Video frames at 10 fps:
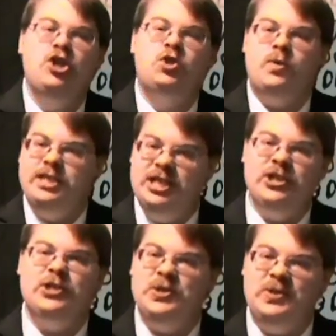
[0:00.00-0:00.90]

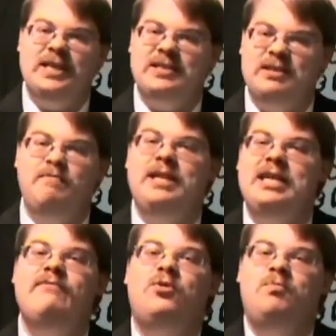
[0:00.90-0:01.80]
traditionalist
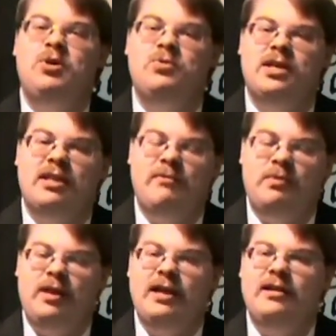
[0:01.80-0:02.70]
medieval music that
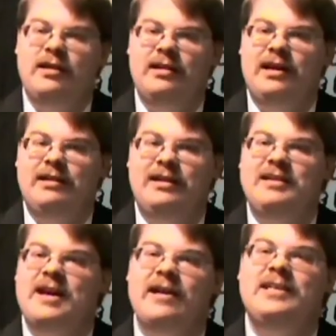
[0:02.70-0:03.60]
played
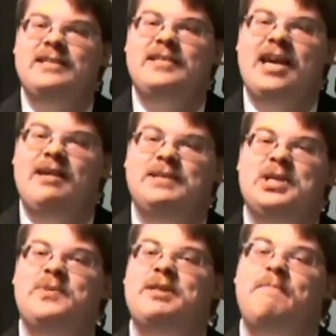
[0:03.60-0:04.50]
in 90s games, you
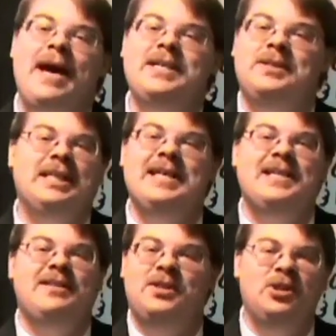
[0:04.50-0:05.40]
know, with the mandolin
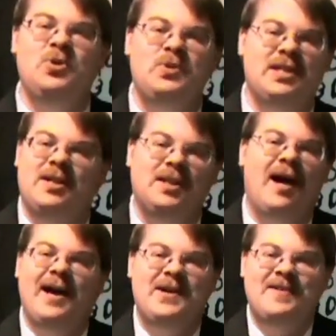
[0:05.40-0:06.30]
and the lute and the
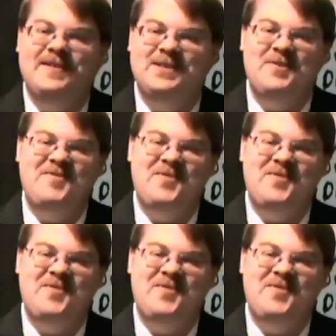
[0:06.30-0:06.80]
lyre and so